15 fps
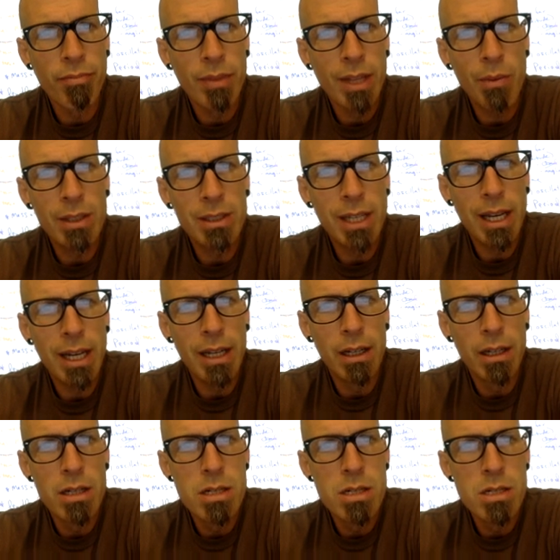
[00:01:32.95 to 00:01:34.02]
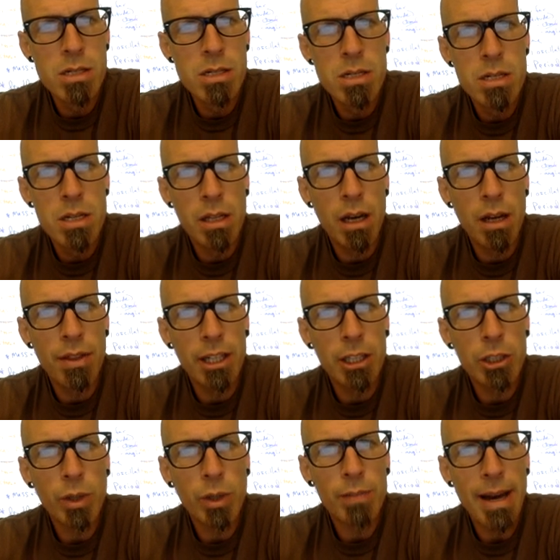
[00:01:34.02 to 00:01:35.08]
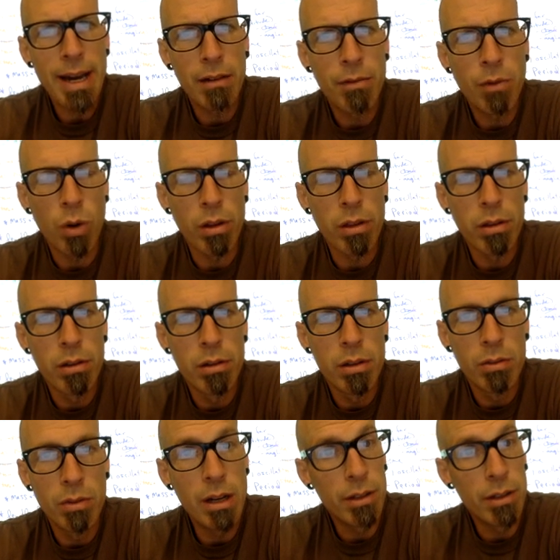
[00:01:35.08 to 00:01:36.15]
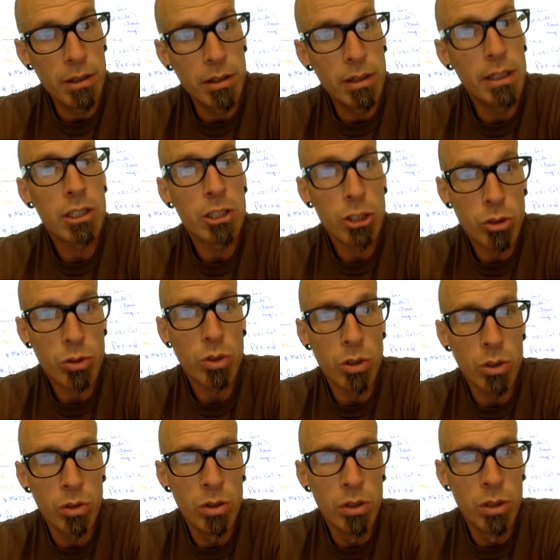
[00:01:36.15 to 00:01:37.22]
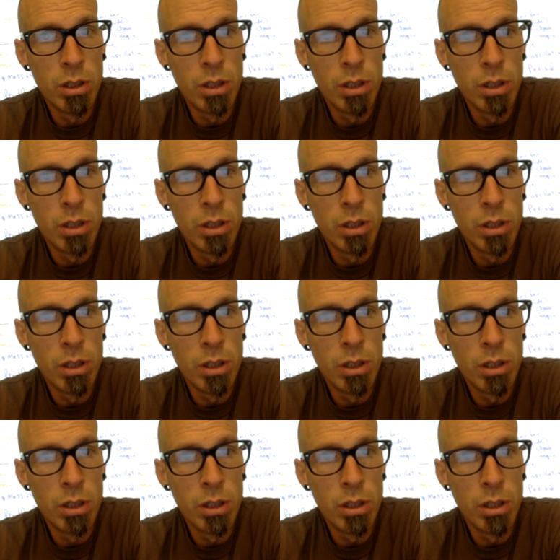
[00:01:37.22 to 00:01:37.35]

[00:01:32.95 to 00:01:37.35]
And we said that it swings back and forth. Well, this is true.